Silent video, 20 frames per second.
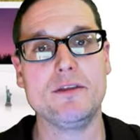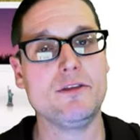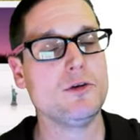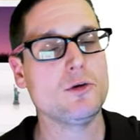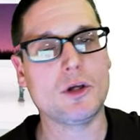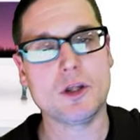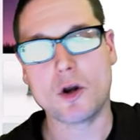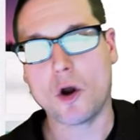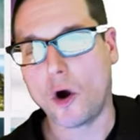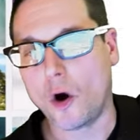you
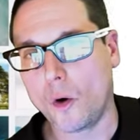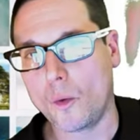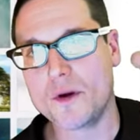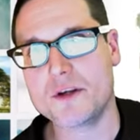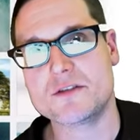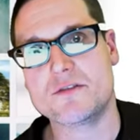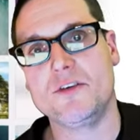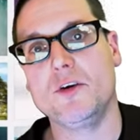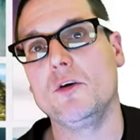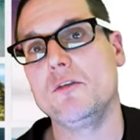can always
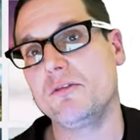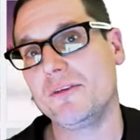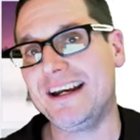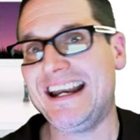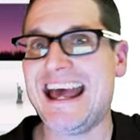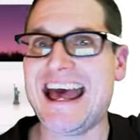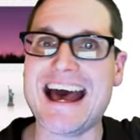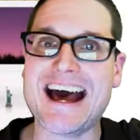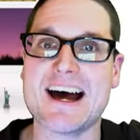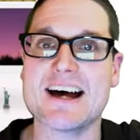feel free
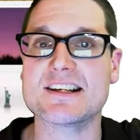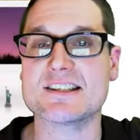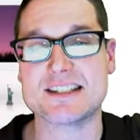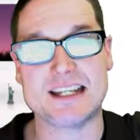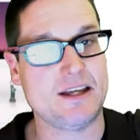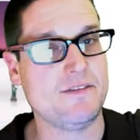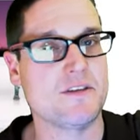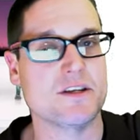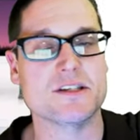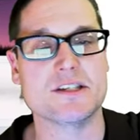to ask
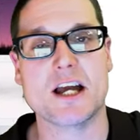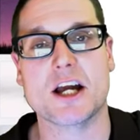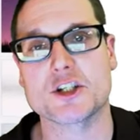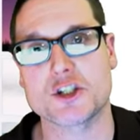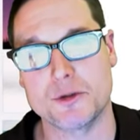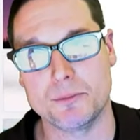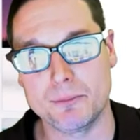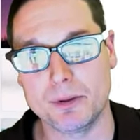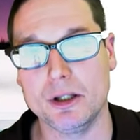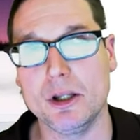in the
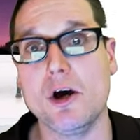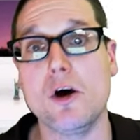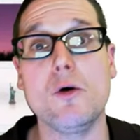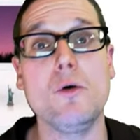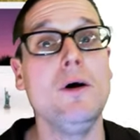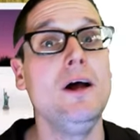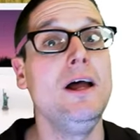section below.